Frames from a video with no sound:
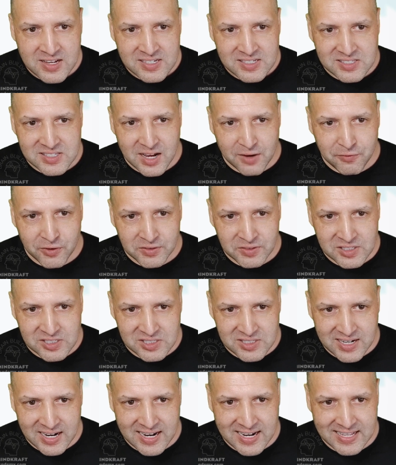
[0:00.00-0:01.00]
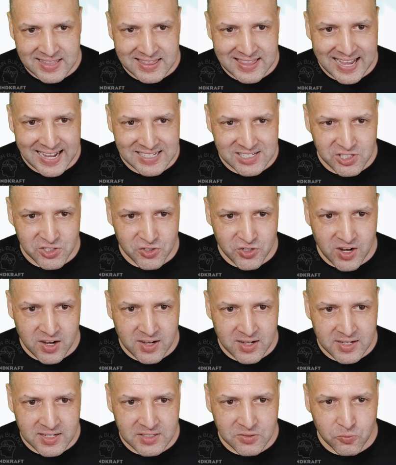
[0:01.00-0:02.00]
stuff on this side, that
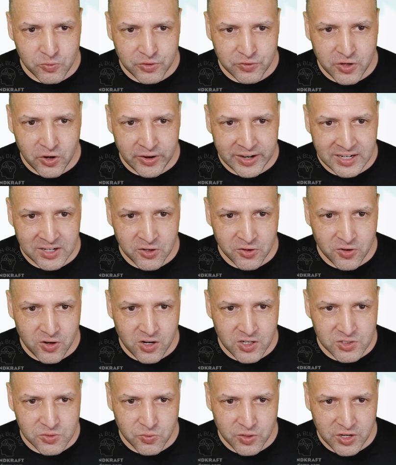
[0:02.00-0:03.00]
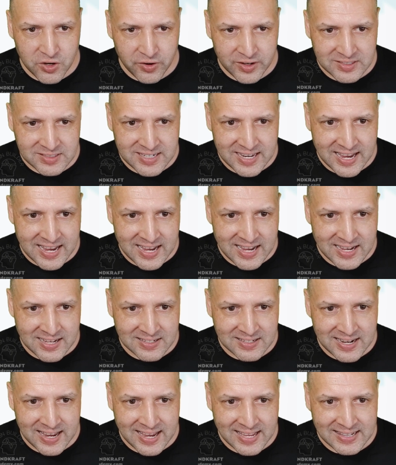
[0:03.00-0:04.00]
side, we're going cross, we're going
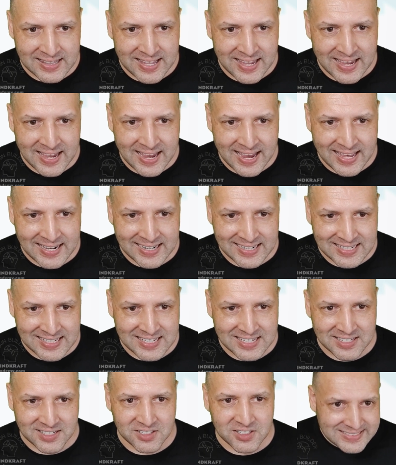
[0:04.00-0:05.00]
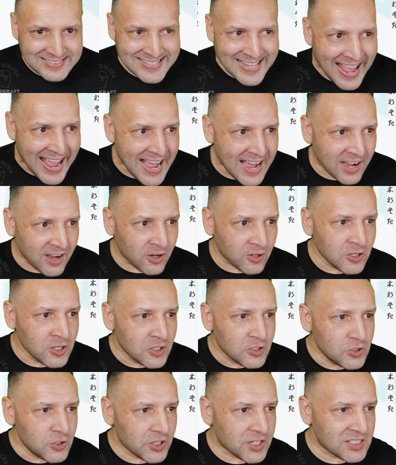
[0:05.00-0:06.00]
down and there, and a kick. Now
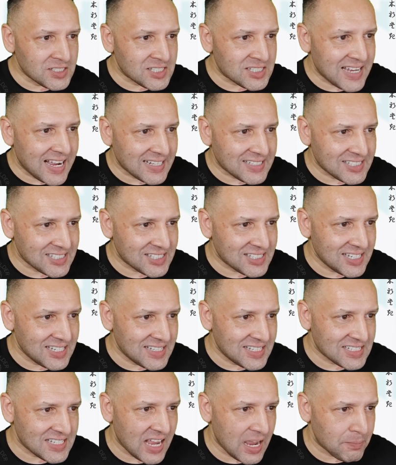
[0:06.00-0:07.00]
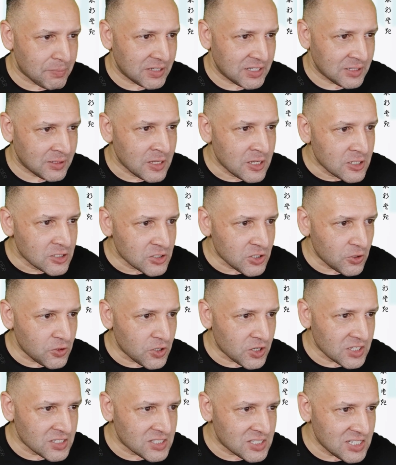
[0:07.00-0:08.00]
you can start to see this happening. So you
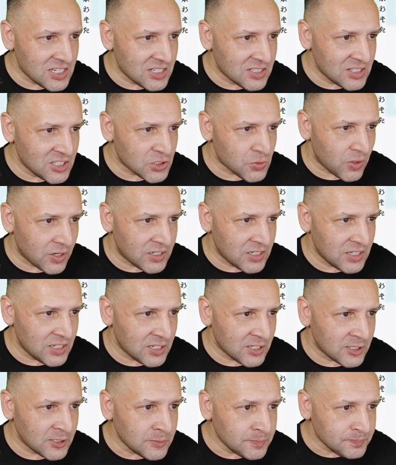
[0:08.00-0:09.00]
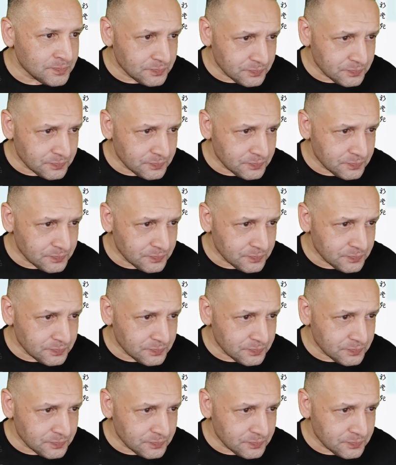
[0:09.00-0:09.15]
can see in this one here,